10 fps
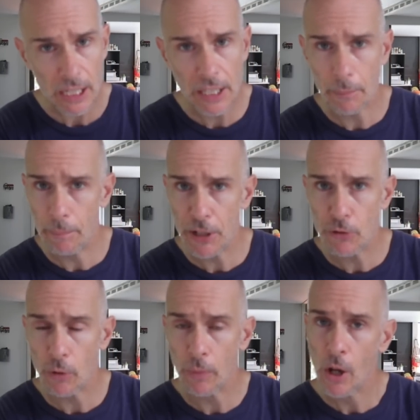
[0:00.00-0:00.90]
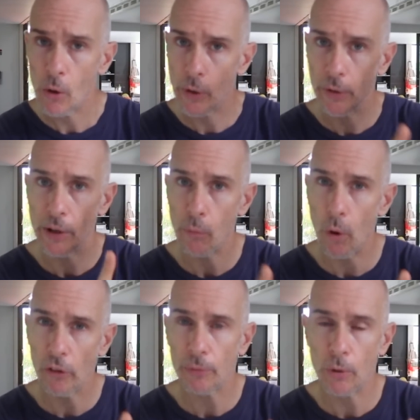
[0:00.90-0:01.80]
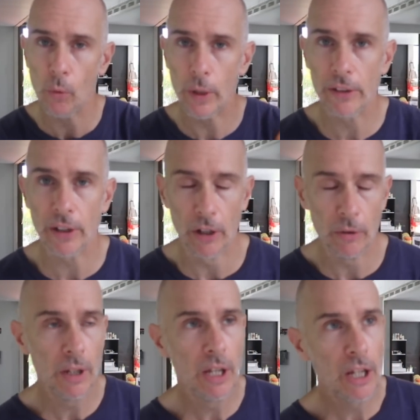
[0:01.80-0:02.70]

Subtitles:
in the bedroom we only have one small window